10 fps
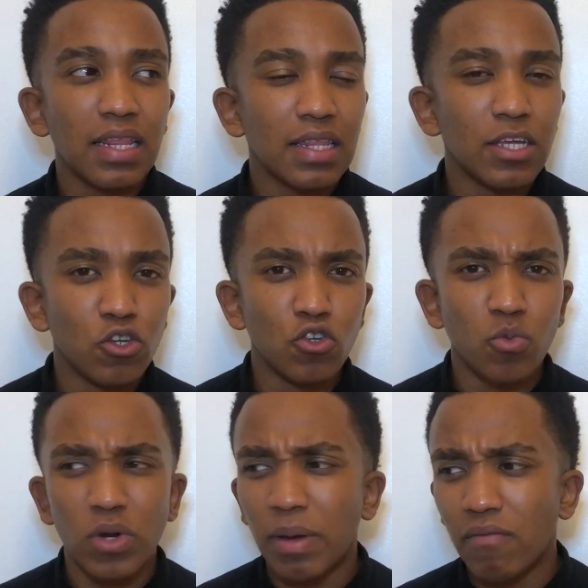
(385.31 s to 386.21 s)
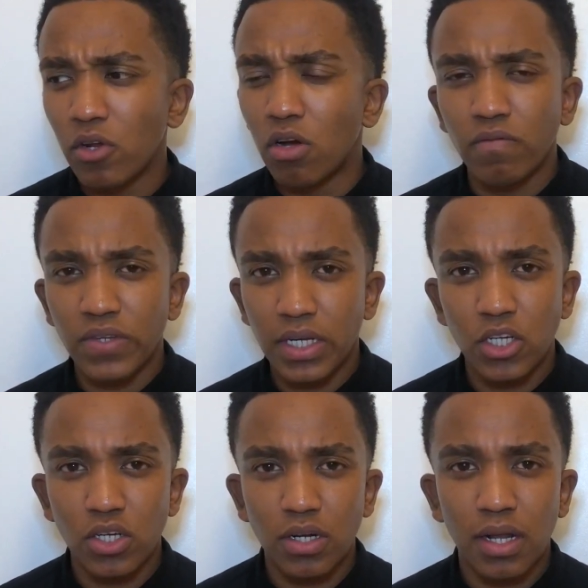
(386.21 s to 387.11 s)
that they do when I'm having a
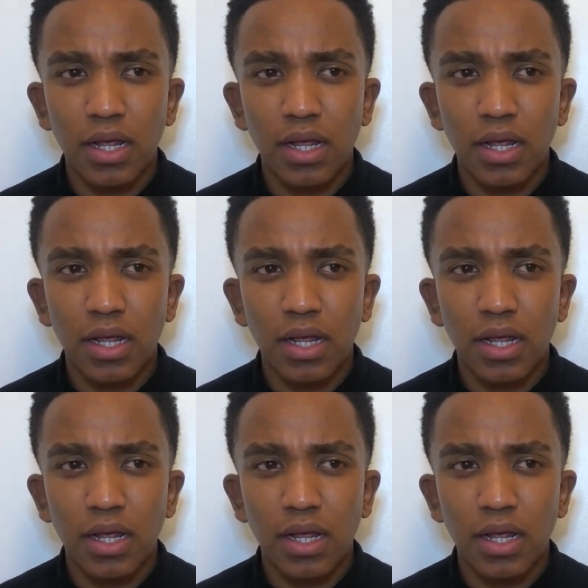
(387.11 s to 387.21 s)
conversation.